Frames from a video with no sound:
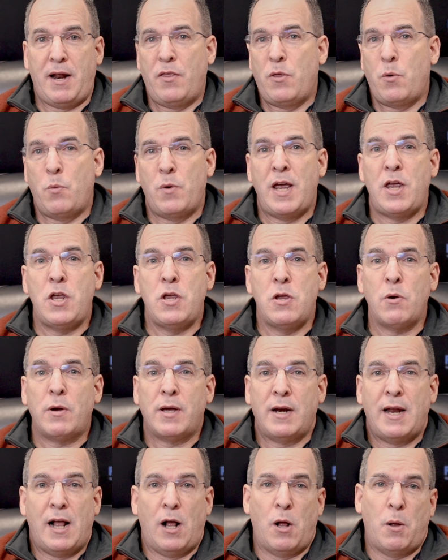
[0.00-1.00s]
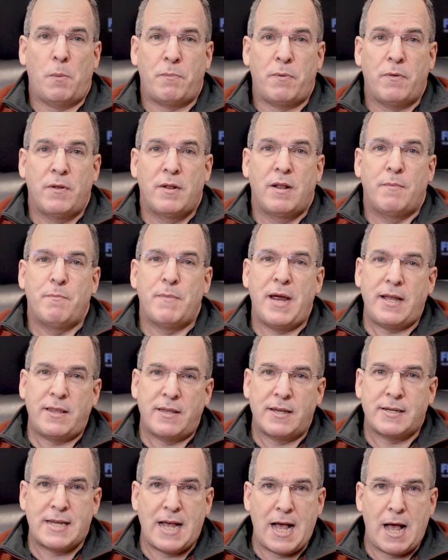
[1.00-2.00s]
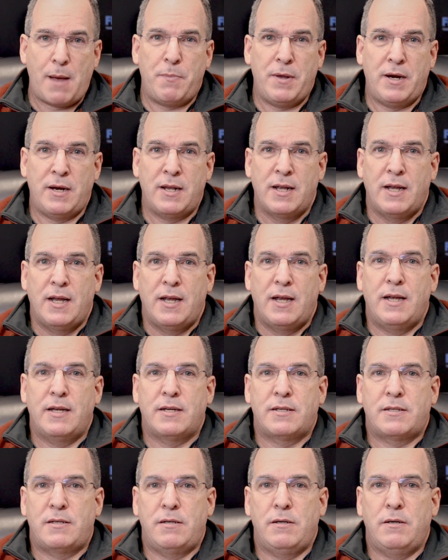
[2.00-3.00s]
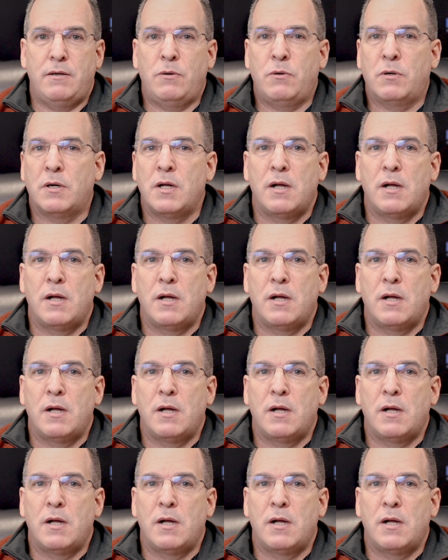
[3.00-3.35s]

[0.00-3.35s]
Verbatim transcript: and the way you can help make this happen is to